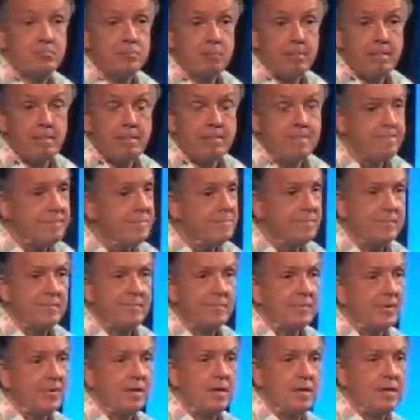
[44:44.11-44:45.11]

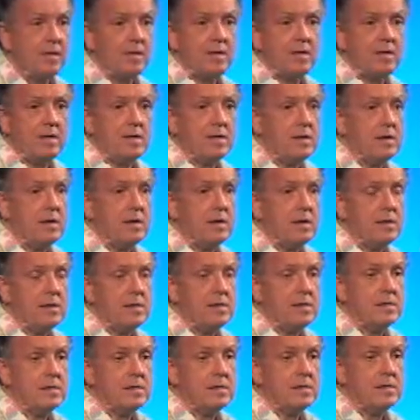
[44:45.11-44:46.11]

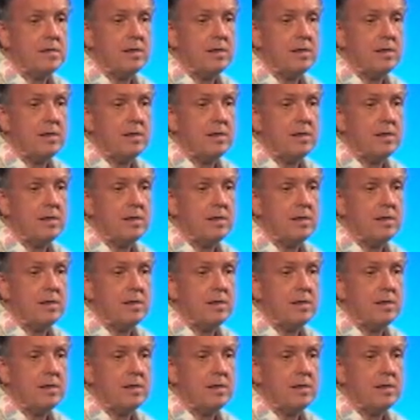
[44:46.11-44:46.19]
[no speech]